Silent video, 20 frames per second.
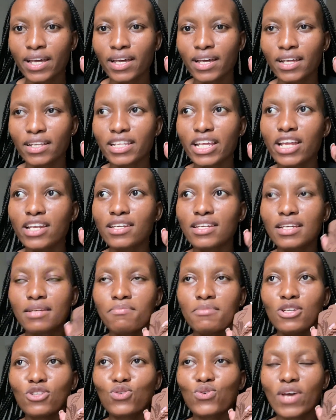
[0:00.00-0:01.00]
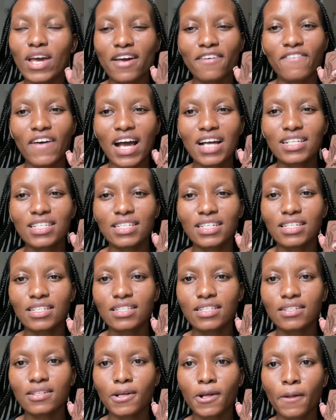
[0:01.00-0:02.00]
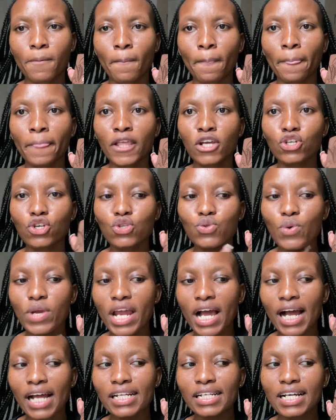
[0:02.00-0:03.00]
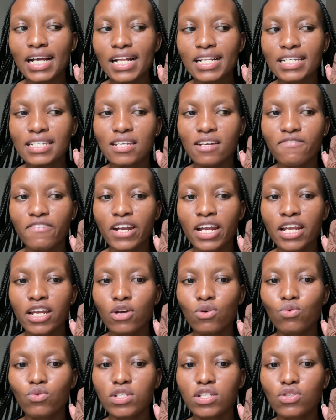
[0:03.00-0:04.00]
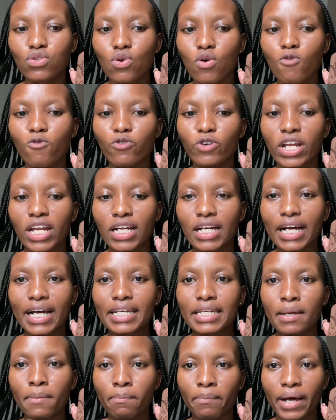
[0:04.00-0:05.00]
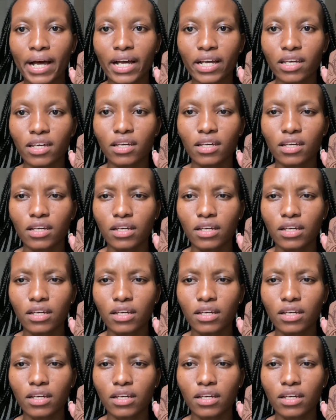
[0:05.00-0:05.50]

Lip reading: then it means you have access. Just when I sekufana nekuthi so uvule ikhadi ebhange